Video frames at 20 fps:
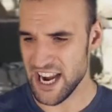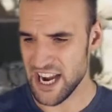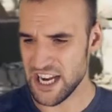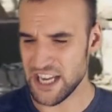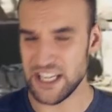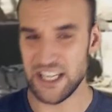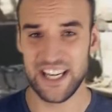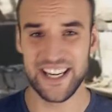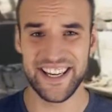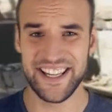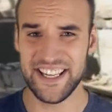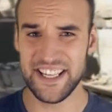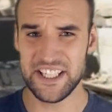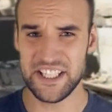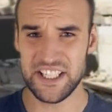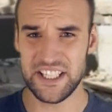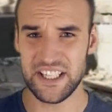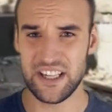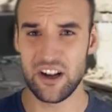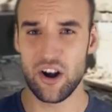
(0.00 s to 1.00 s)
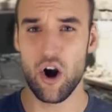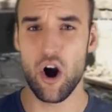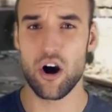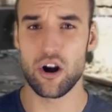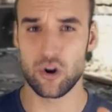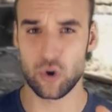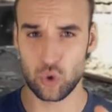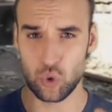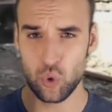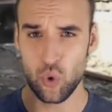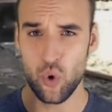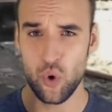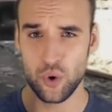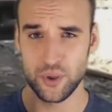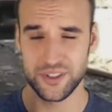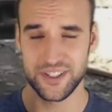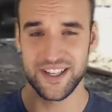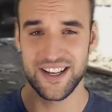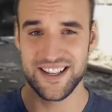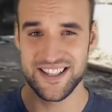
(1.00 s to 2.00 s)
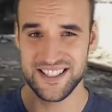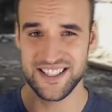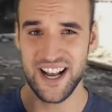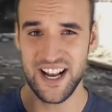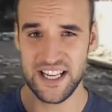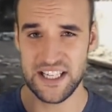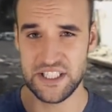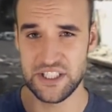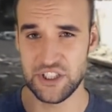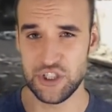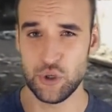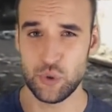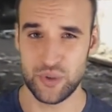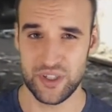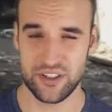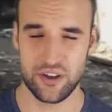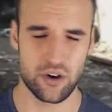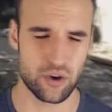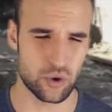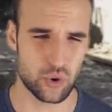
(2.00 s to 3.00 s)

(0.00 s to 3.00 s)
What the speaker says: in leading a rod-sized unit. A